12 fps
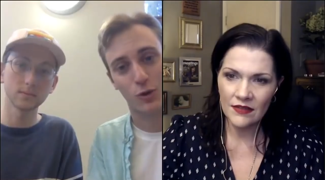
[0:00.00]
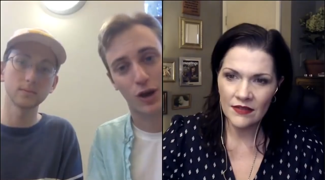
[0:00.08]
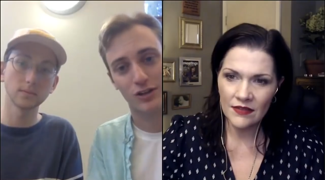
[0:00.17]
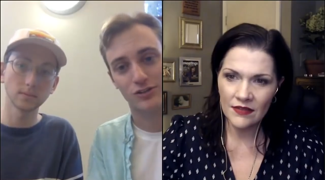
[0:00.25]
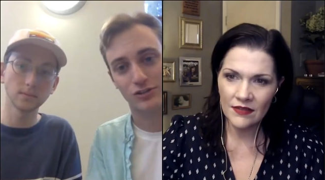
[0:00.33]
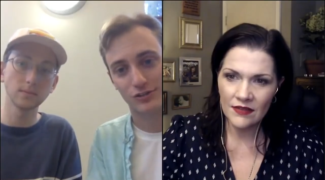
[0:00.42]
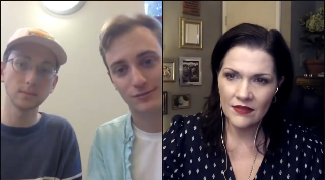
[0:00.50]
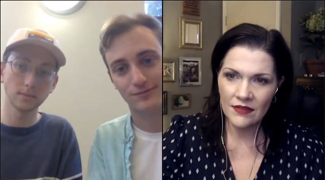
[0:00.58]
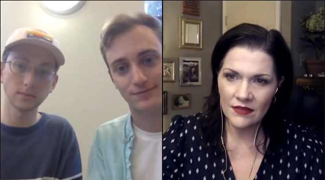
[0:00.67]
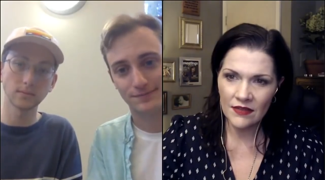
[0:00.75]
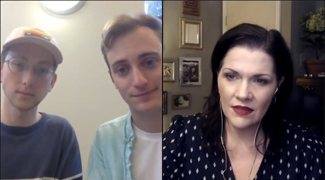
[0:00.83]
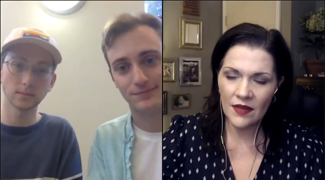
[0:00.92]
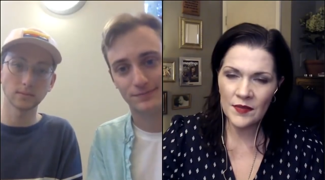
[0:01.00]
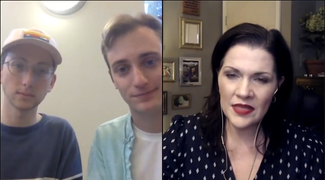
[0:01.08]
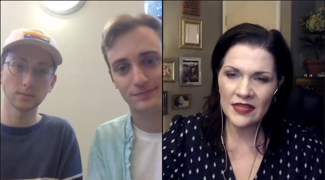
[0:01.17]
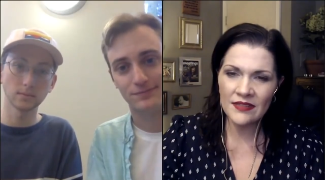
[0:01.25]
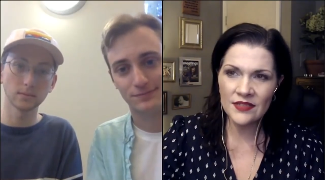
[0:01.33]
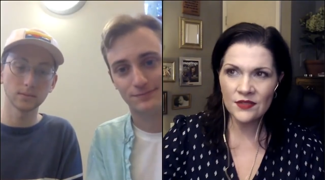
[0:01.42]
Speaker 1: watch.
Speaker 2: I mean,
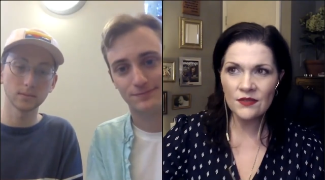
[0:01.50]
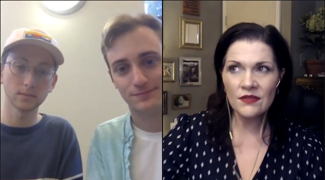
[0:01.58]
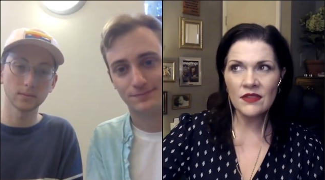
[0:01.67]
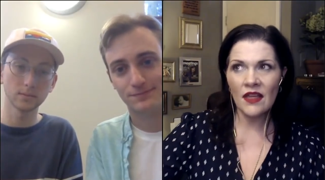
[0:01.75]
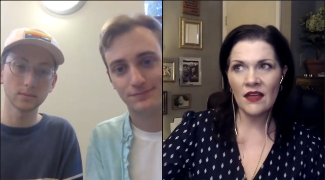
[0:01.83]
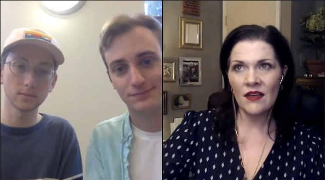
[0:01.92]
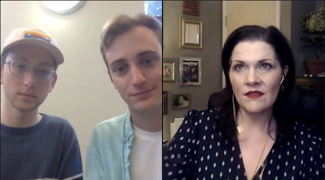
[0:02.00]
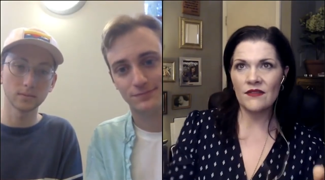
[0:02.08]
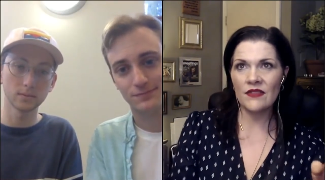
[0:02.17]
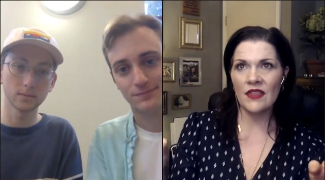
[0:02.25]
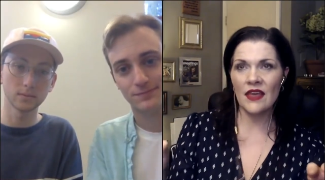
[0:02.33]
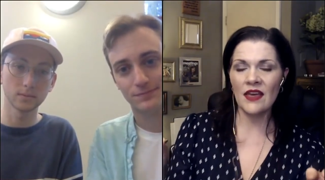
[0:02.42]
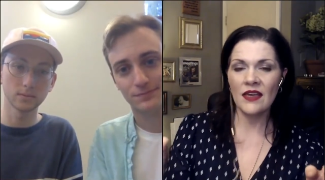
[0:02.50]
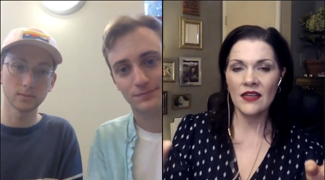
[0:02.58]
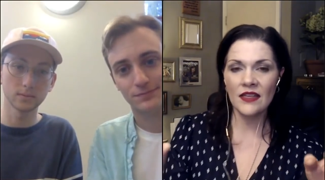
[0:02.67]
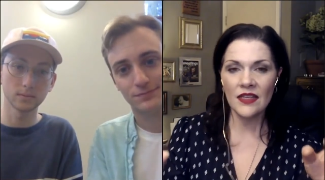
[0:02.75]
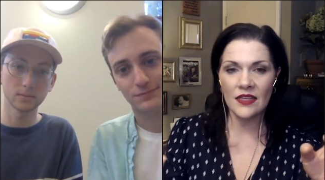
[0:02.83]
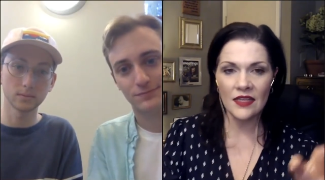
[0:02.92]
I do love
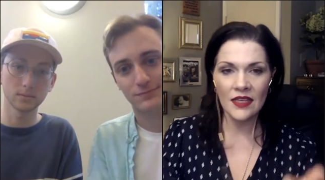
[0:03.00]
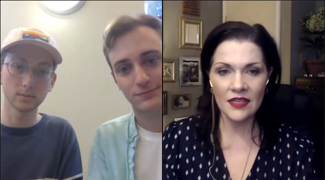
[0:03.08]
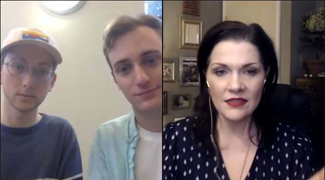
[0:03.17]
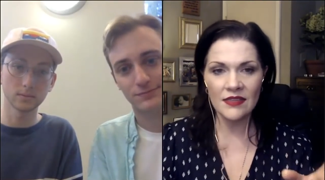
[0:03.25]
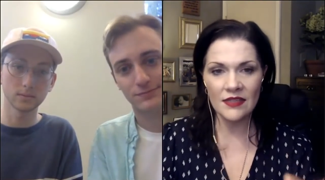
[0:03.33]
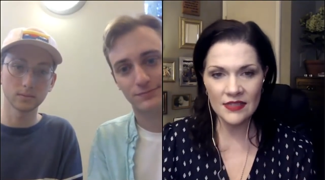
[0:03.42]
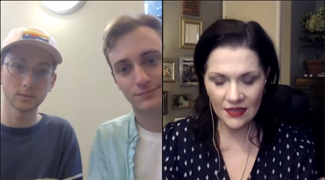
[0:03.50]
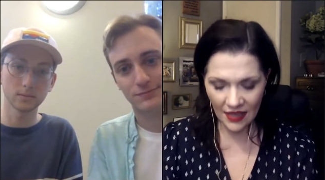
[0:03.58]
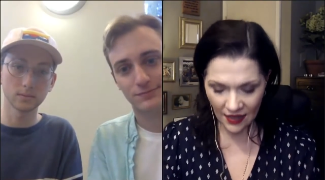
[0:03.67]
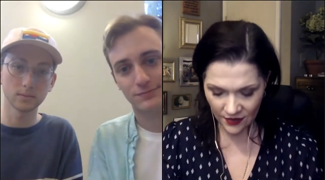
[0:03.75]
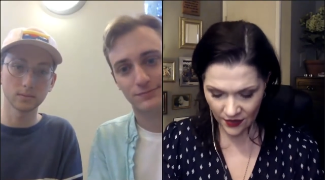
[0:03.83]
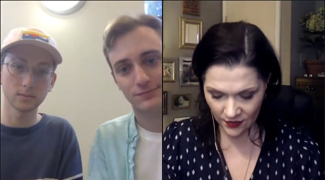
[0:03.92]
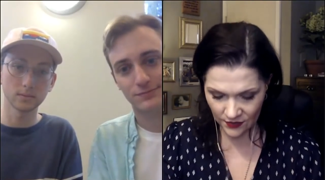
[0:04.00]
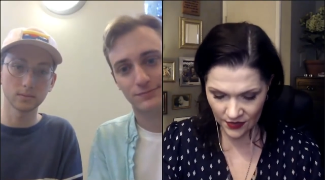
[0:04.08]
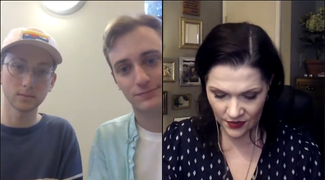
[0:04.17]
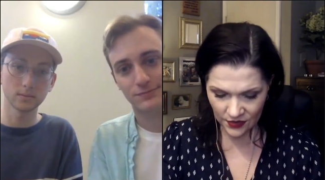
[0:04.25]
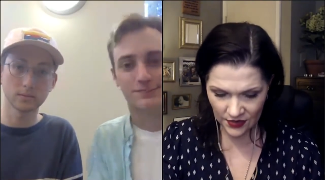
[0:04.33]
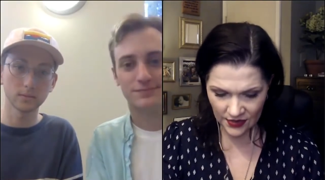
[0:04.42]
that it, it does allow you
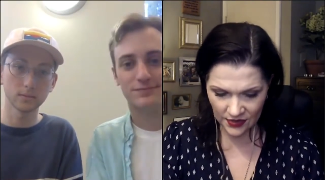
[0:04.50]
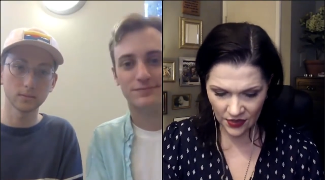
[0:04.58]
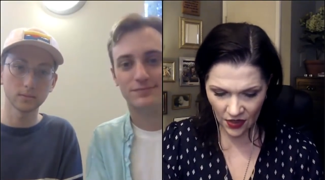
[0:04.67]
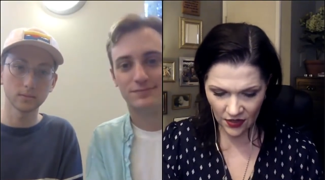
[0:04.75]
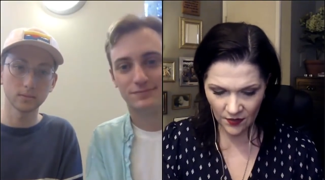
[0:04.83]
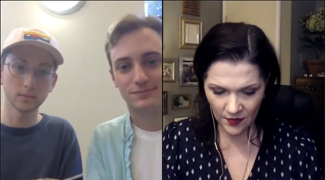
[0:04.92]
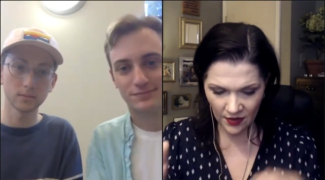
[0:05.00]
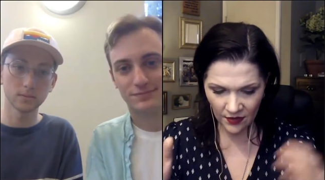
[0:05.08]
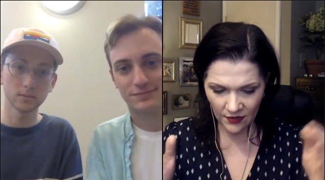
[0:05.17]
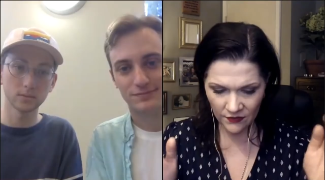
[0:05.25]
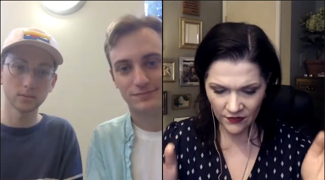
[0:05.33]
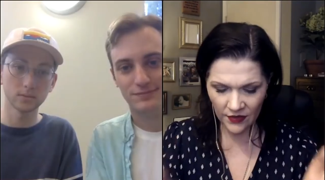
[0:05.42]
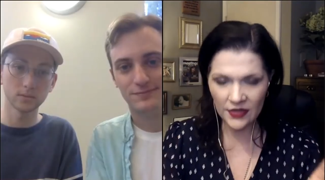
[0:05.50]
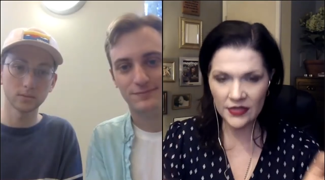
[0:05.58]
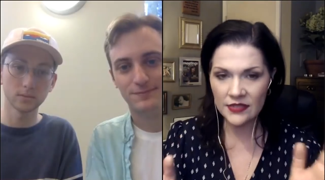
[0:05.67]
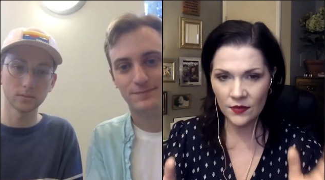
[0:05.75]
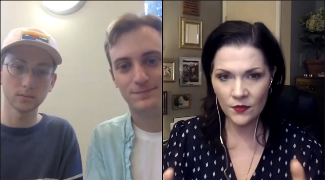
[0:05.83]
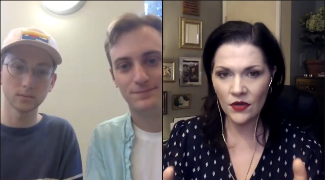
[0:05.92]
to just talk about a very
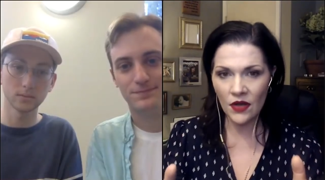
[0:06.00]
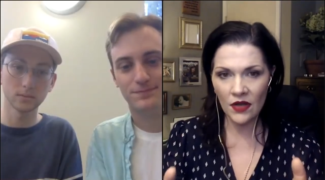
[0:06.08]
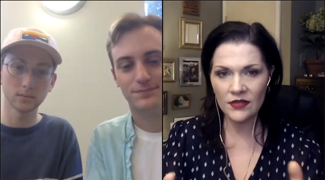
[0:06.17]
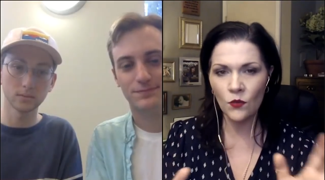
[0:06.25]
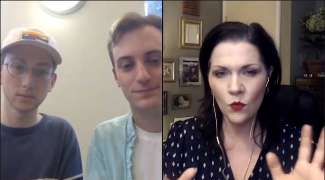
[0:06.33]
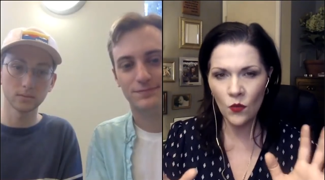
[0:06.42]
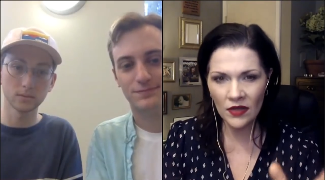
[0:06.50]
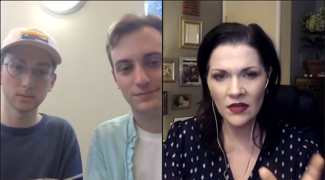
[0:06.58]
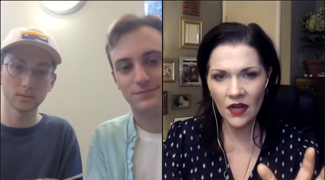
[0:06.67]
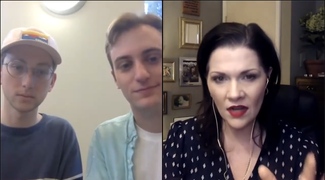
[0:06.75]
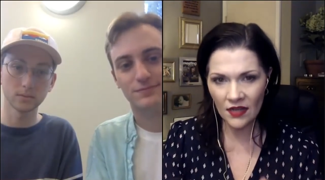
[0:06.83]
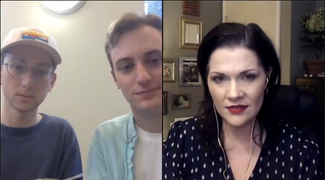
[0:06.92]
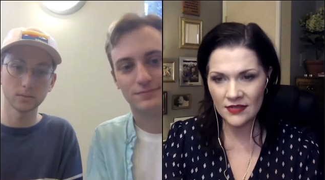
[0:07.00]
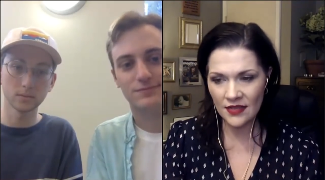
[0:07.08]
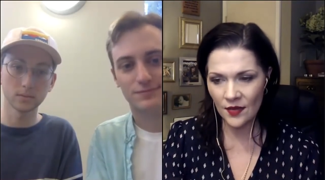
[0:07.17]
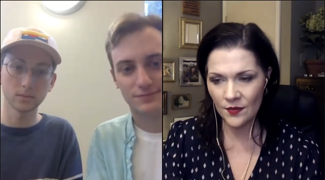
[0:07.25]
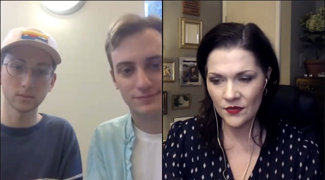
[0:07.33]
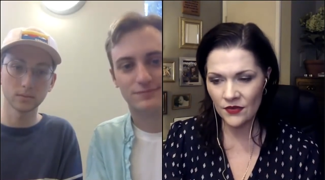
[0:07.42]
simple con- one
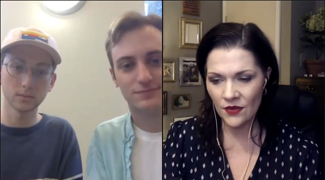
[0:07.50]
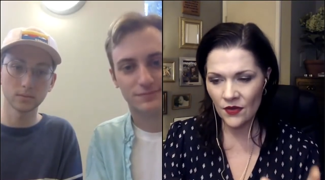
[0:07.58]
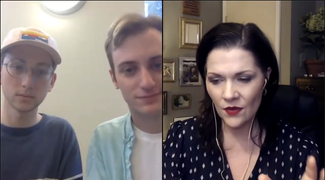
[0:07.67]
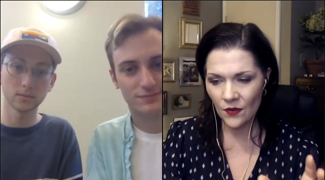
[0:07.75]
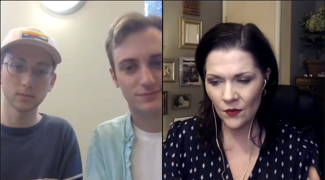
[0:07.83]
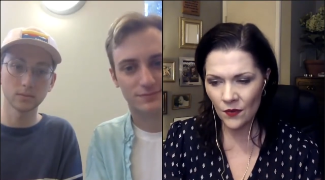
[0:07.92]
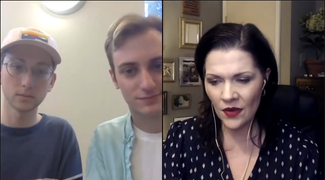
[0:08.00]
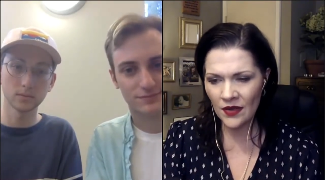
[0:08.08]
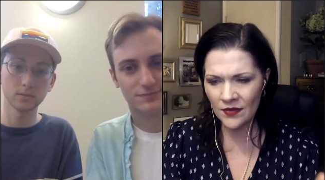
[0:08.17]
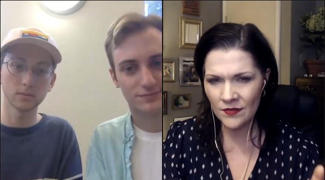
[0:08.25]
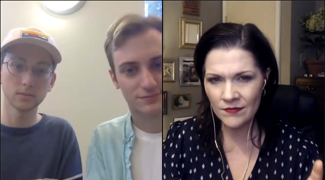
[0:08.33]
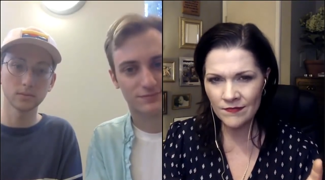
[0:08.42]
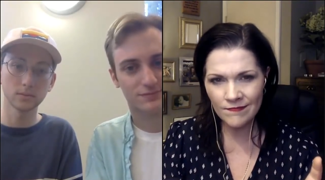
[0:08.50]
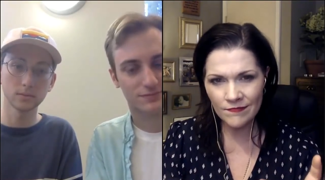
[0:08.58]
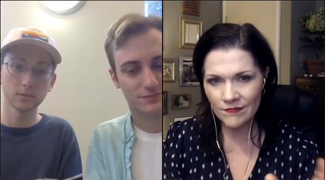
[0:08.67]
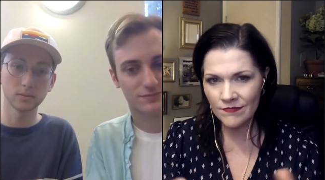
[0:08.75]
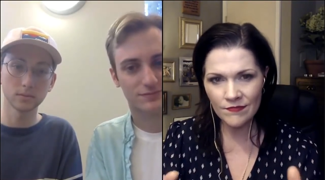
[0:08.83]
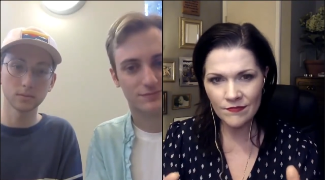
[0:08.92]
concept, one
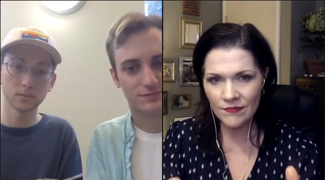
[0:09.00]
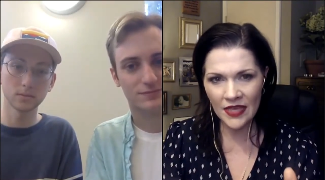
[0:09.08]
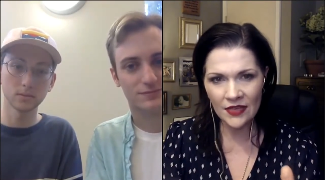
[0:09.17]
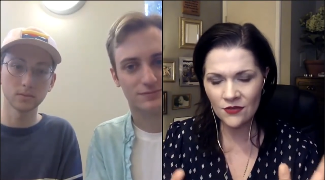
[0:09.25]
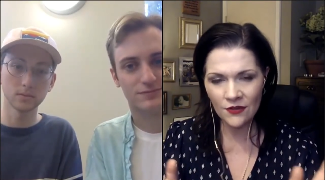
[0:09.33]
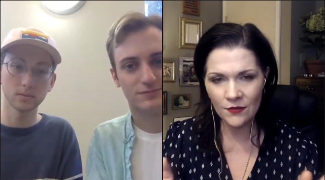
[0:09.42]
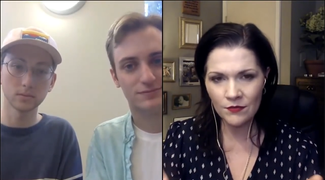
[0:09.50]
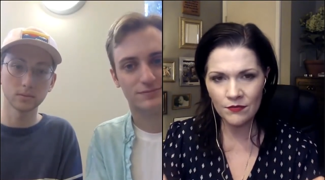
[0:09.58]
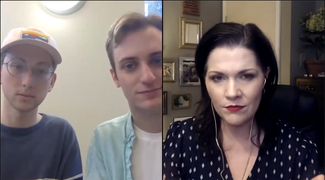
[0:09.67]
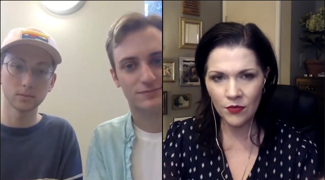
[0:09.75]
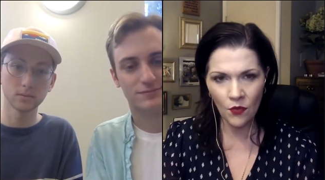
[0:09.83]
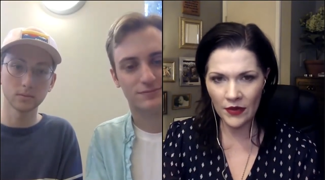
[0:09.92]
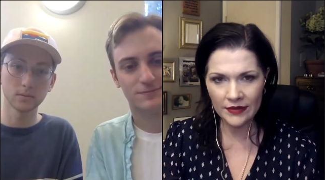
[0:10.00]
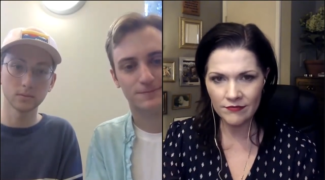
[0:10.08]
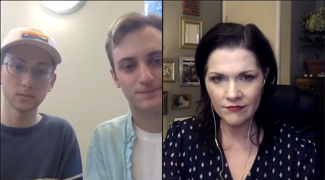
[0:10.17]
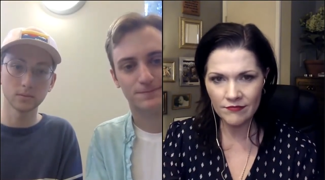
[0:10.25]
major point,